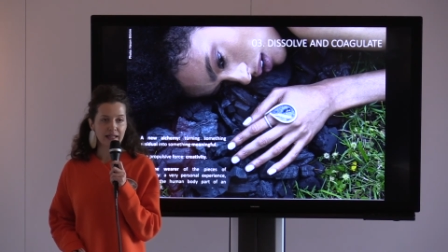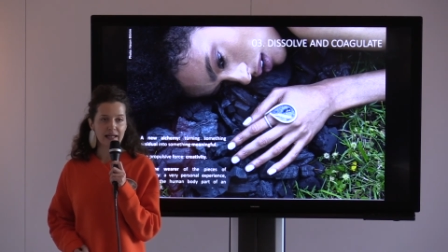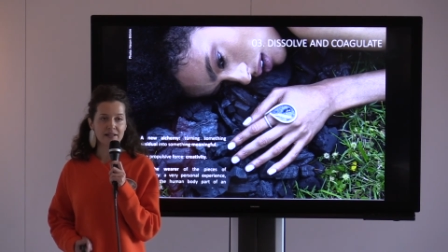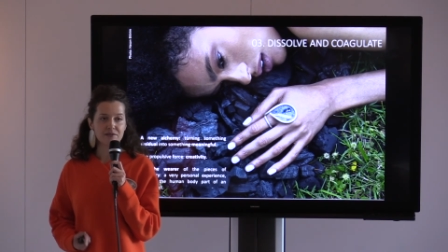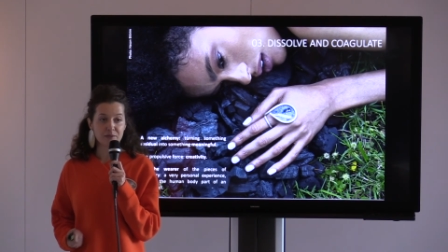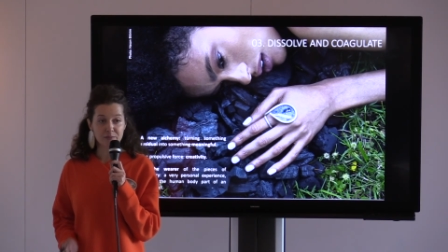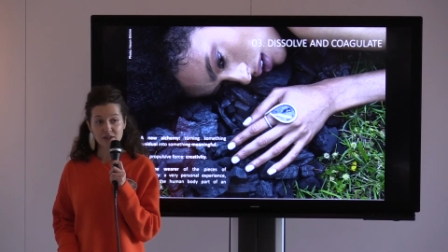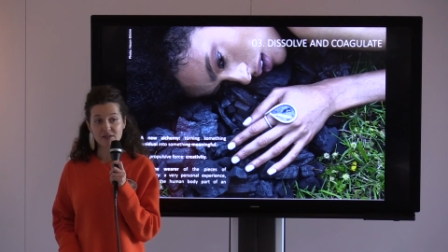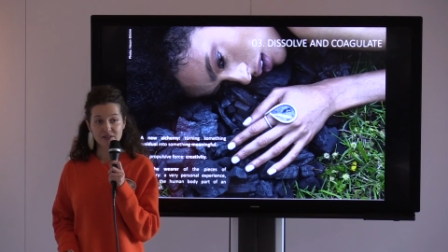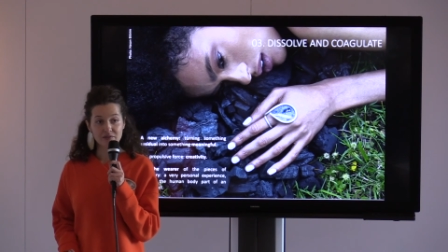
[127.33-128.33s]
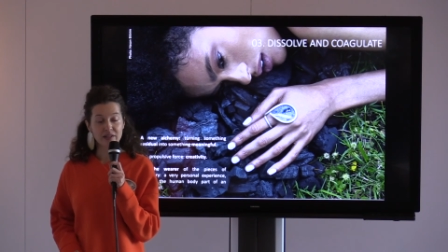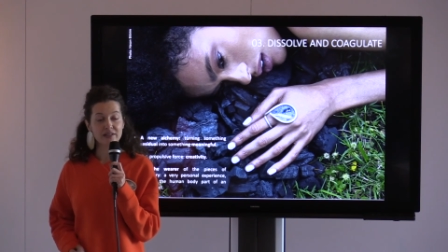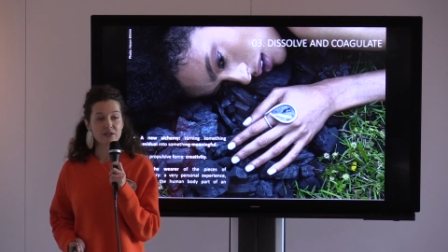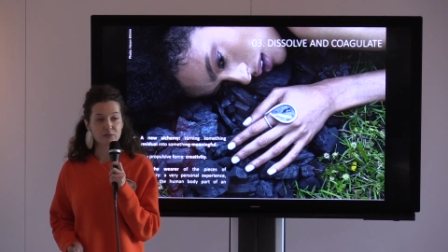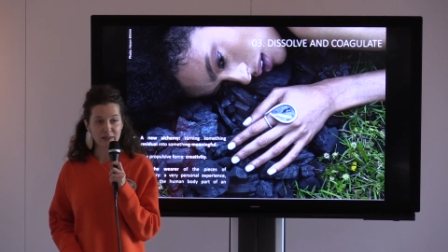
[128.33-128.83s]
and repulsive,
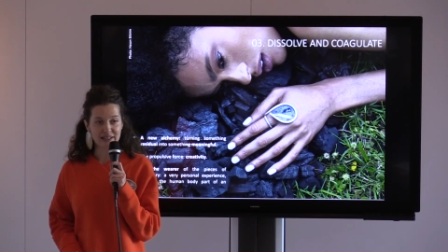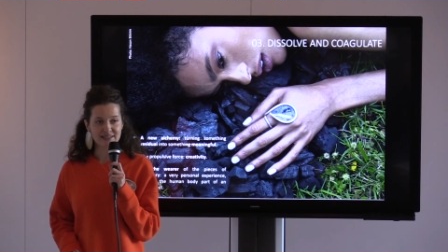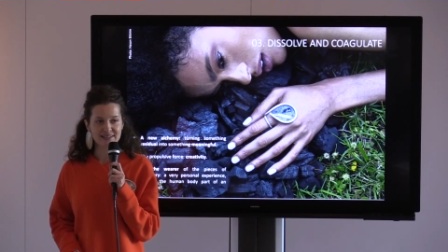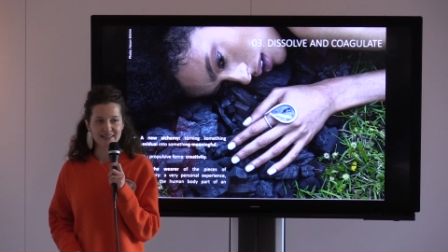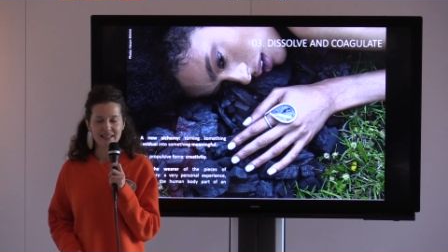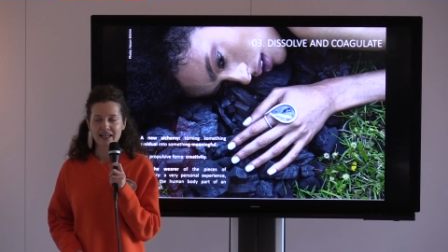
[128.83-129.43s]
that is waste.